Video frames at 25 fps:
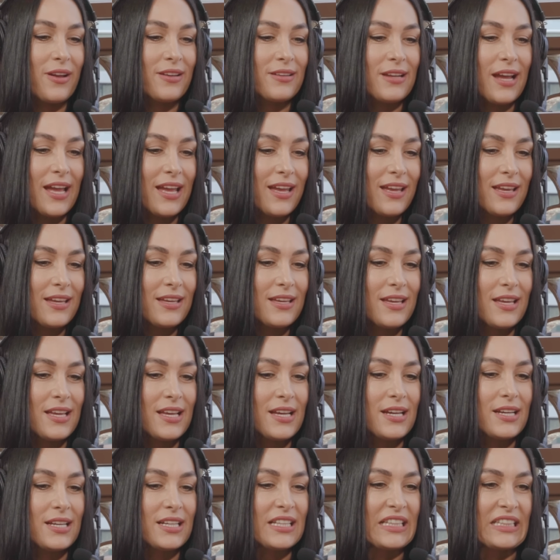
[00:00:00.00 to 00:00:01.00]
And I
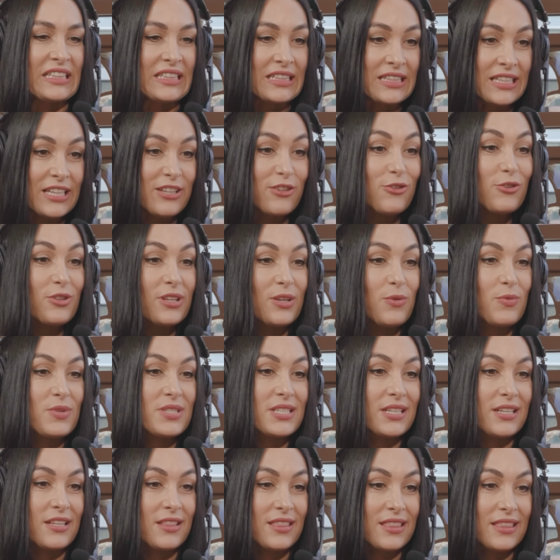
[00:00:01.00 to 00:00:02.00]
literally
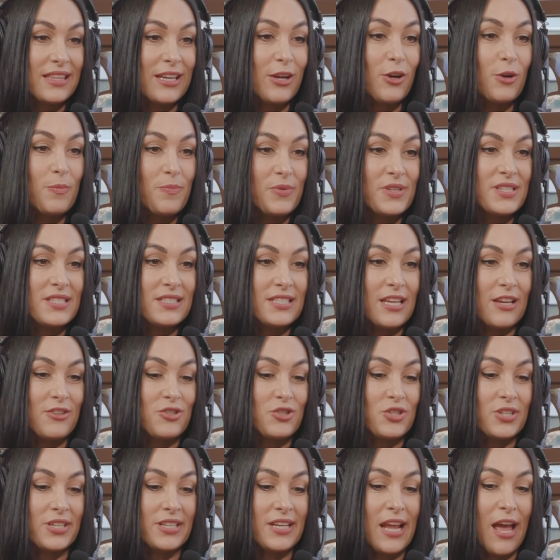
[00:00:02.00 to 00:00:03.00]
was in a therapy
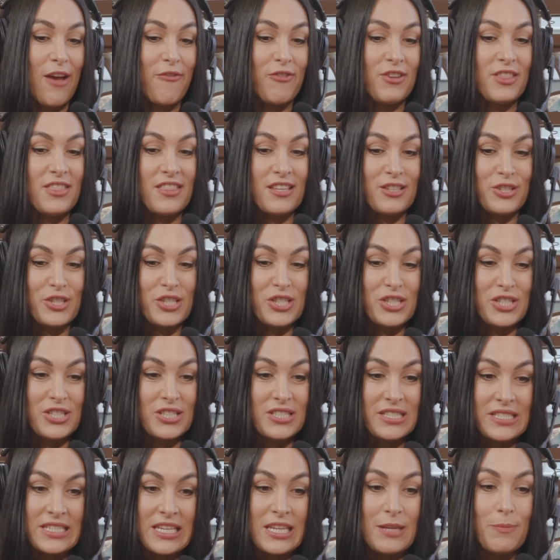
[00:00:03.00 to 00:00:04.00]
session having the
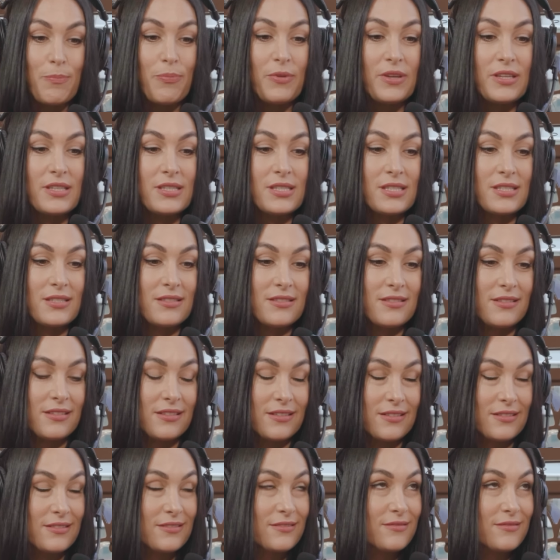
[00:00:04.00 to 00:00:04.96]
deepest